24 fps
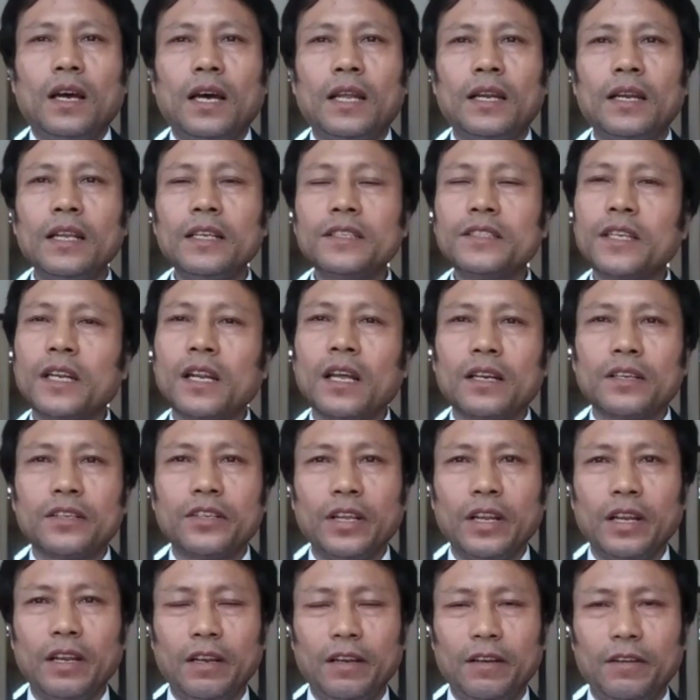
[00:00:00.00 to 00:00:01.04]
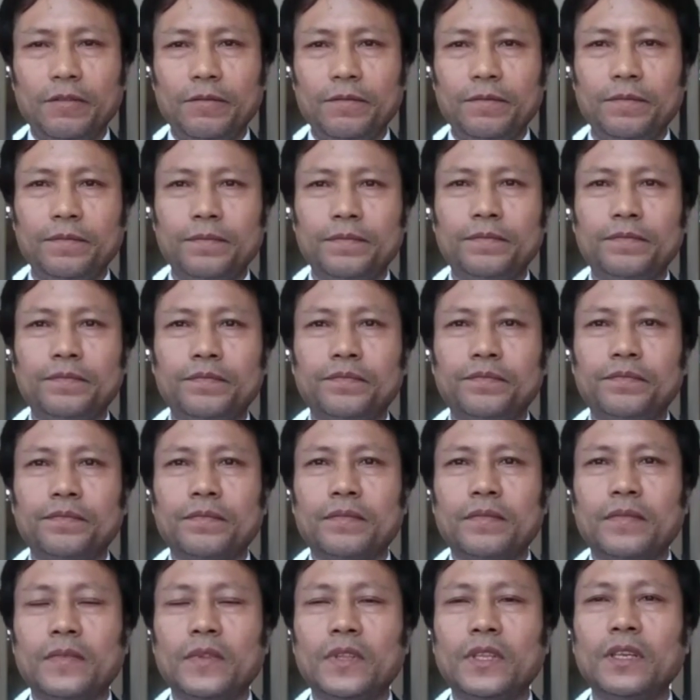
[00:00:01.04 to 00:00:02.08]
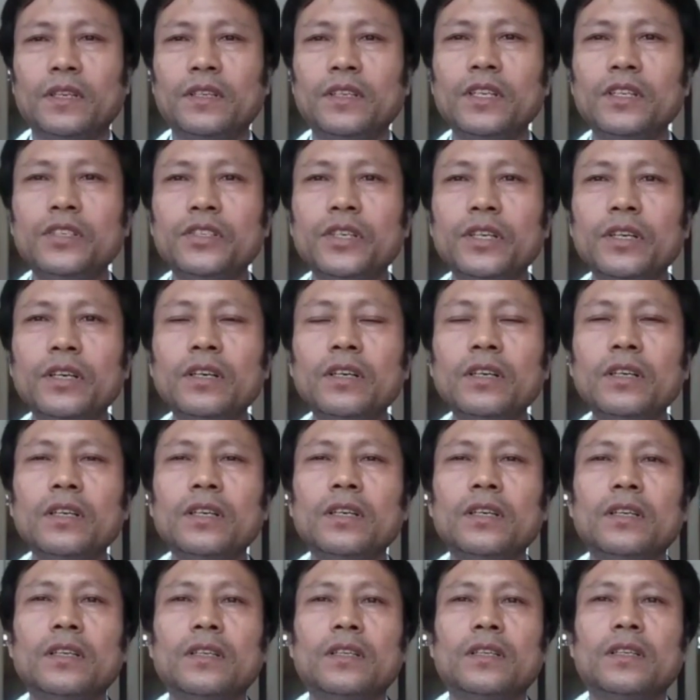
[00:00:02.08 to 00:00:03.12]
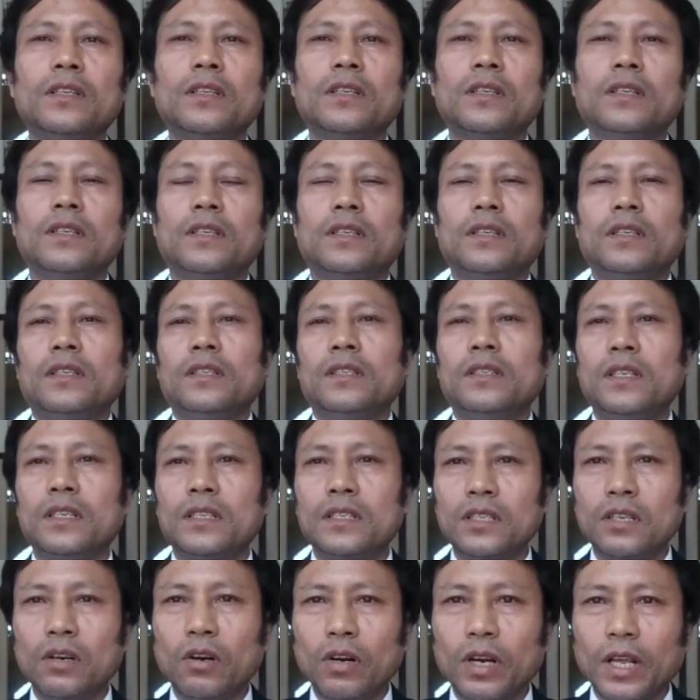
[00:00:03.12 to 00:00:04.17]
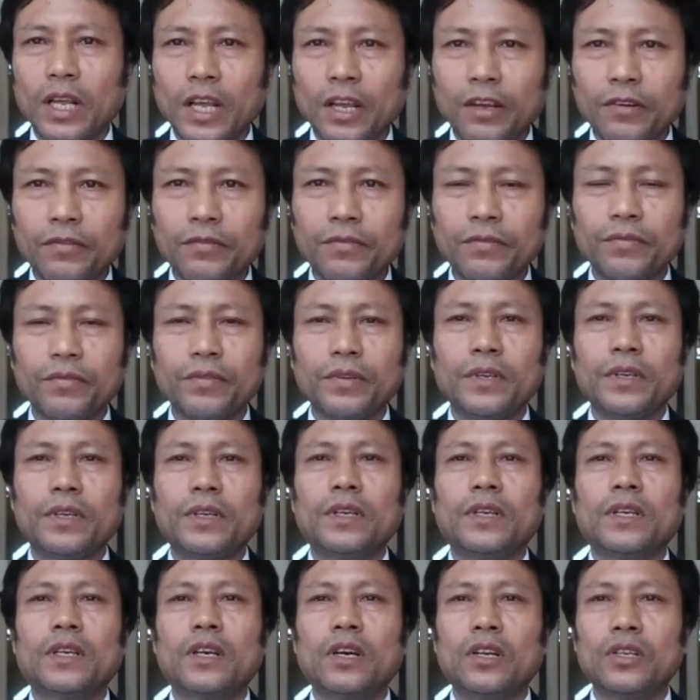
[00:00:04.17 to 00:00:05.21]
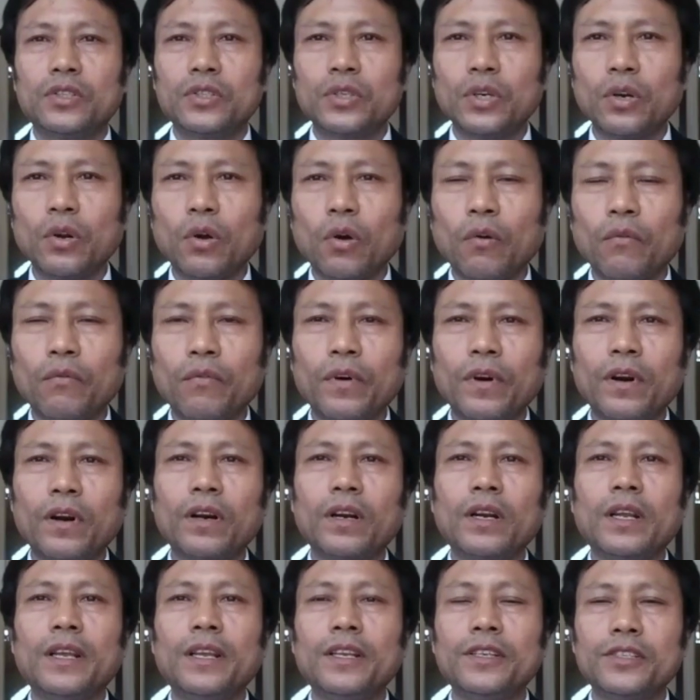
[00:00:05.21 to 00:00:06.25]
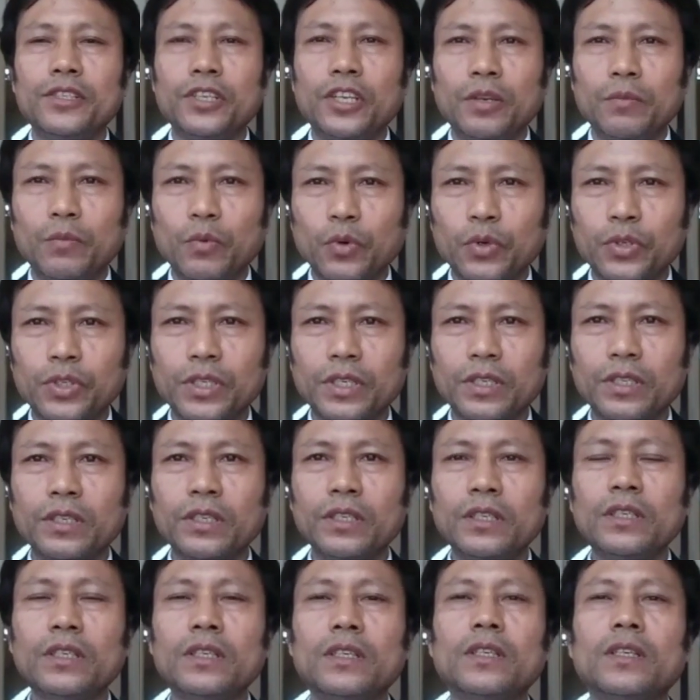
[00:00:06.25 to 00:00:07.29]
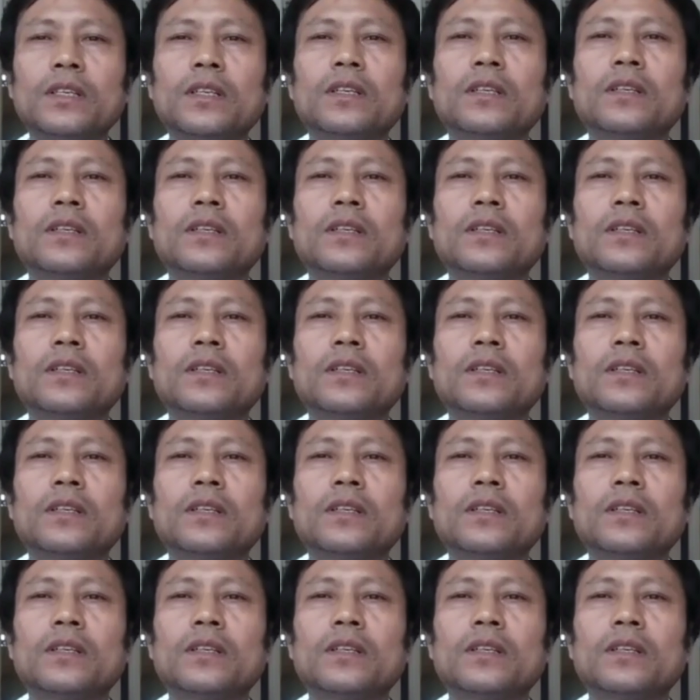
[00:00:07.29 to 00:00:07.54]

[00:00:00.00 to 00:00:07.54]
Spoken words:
Unless and until the teacher does not have control over his emotion,